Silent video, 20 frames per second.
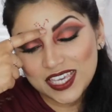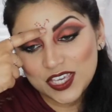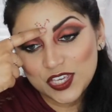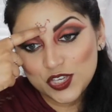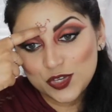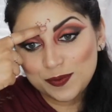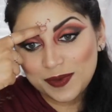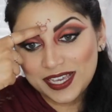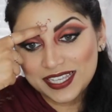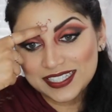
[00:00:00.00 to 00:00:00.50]

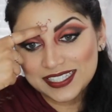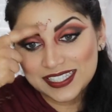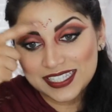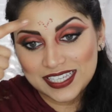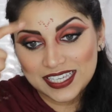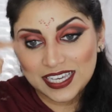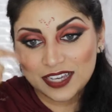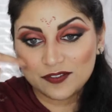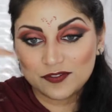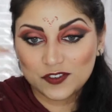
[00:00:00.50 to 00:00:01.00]
you might
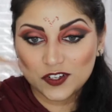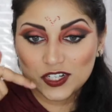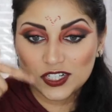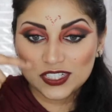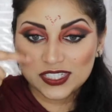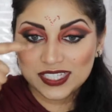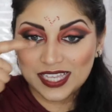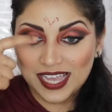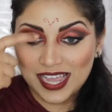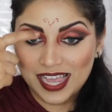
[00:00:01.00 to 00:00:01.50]
see at
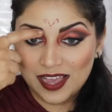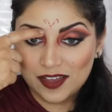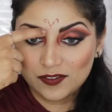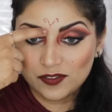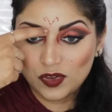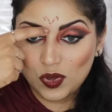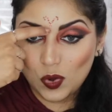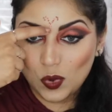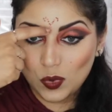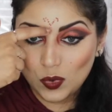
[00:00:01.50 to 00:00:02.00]
first I
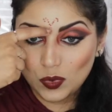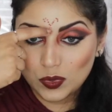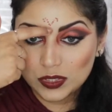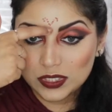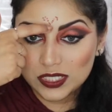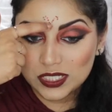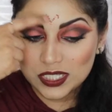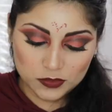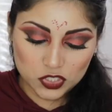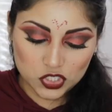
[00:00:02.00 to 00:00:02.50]
have
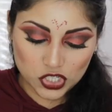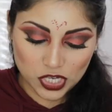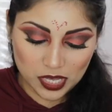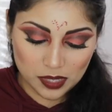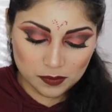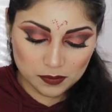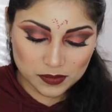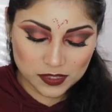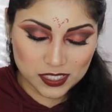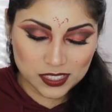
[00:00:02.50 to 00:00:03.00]
gold
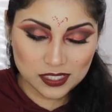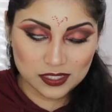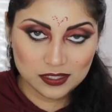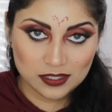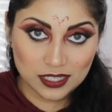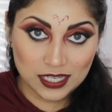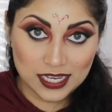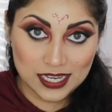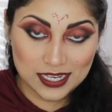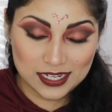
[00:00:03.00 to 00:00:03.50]
gems
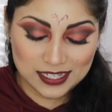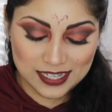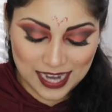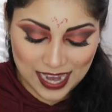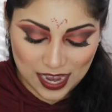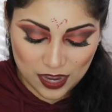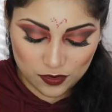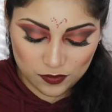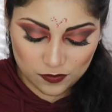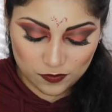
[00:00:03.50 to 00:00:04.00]
laid
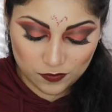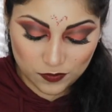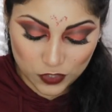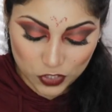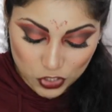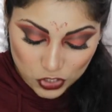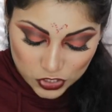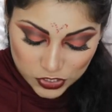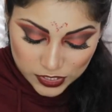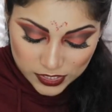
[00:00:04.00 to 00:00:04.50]
down
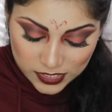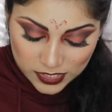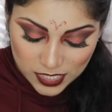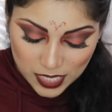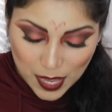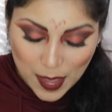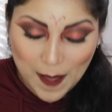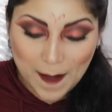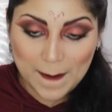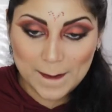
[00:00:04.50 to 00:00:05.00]
first,
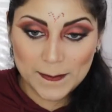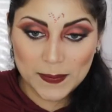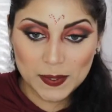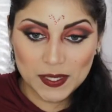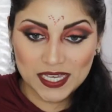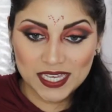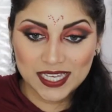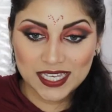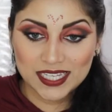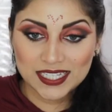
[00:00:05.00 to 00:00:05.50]

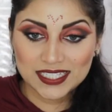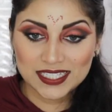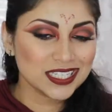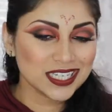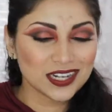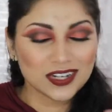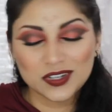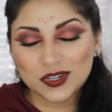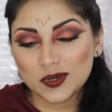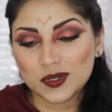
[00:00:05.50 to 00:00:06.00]
but
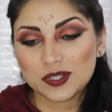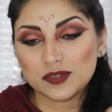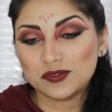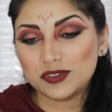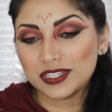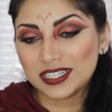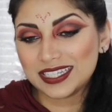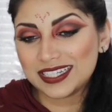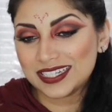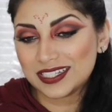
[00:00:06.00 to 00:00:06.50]
I don't know, it
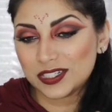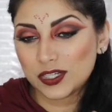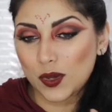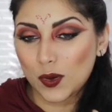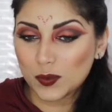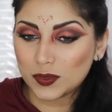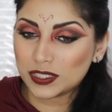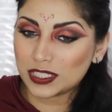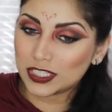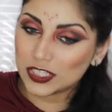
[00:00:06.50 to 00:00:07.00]
really didn't go
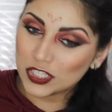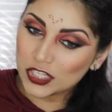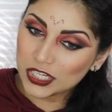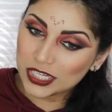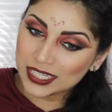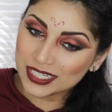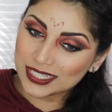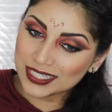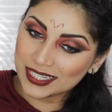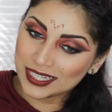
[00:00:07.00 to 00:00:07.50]
with the
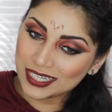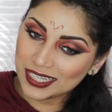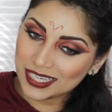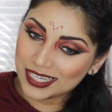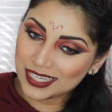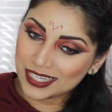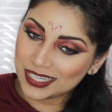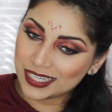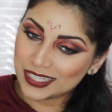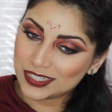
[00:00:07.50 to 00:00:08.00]
look
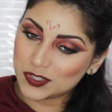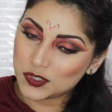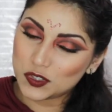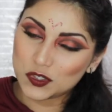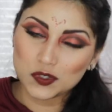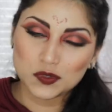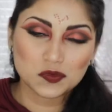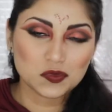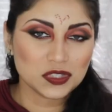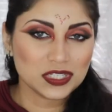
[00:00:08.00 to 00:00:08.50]
and you
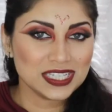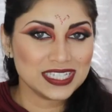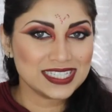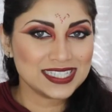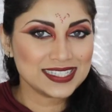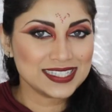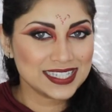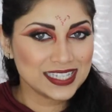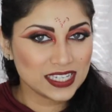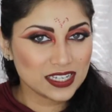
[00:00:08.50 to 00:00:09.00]
couldn't really
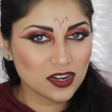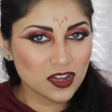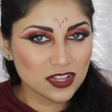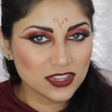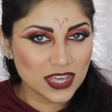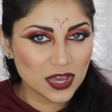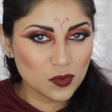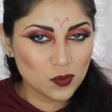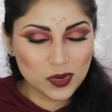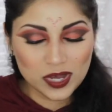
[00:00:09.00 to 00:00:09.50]
see it all
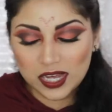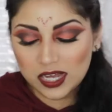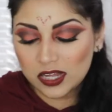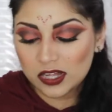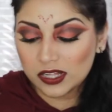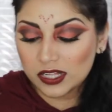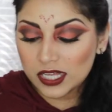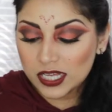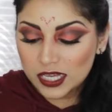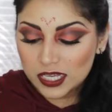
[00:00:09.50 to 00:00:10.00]
that
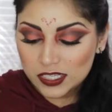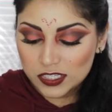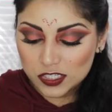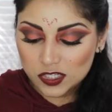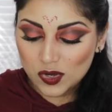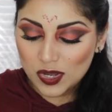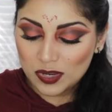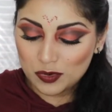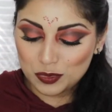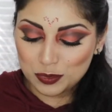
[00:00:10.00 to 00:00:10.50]
well,
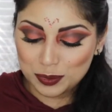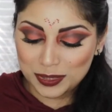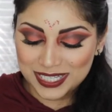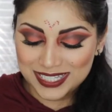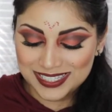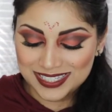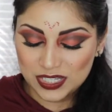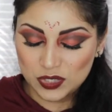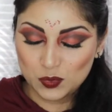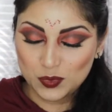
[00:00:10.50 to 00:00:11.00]
so I
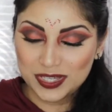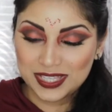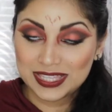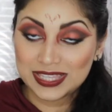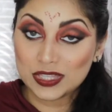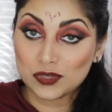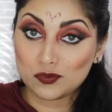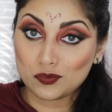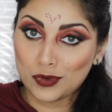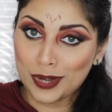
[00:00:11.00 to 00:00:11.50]
replaced it
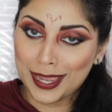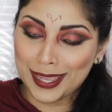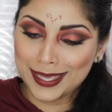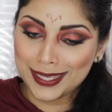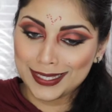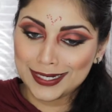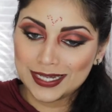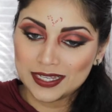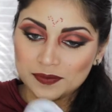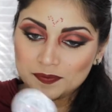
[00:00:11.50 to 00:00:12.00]
with
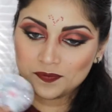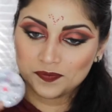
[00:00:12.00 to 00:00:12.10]
red.